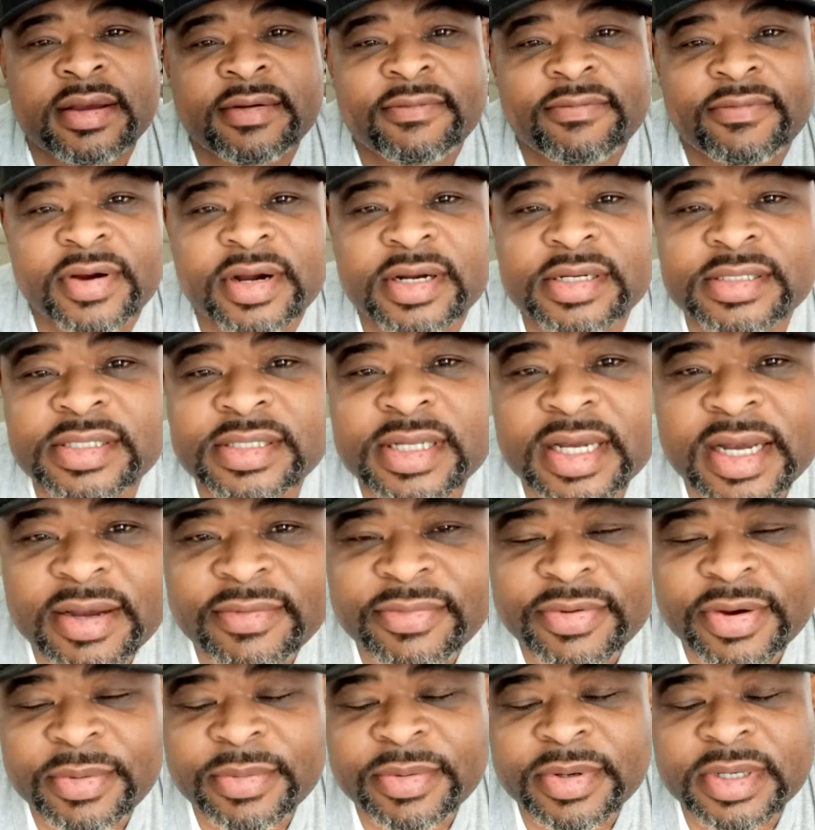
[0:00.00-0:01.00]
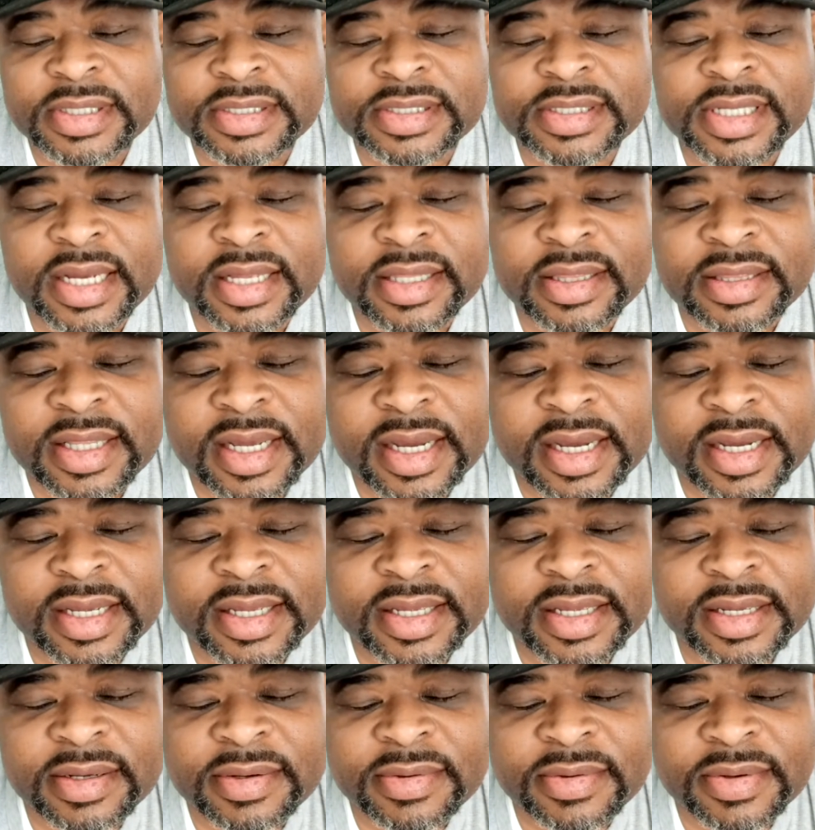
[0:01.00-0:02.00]
First off, I want to say thank
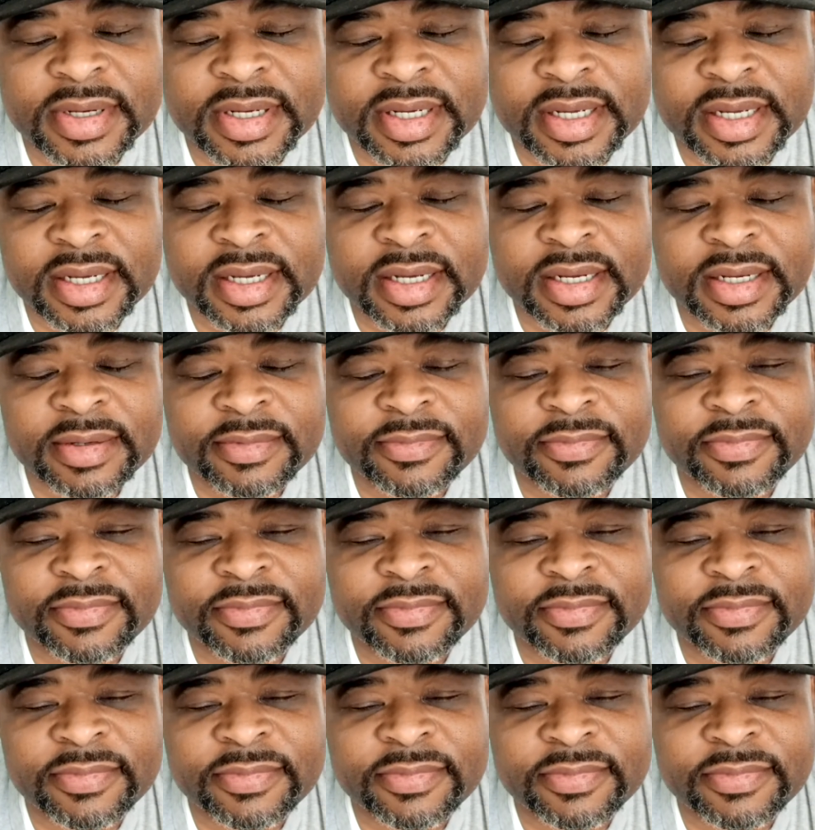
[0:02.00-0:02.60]
you again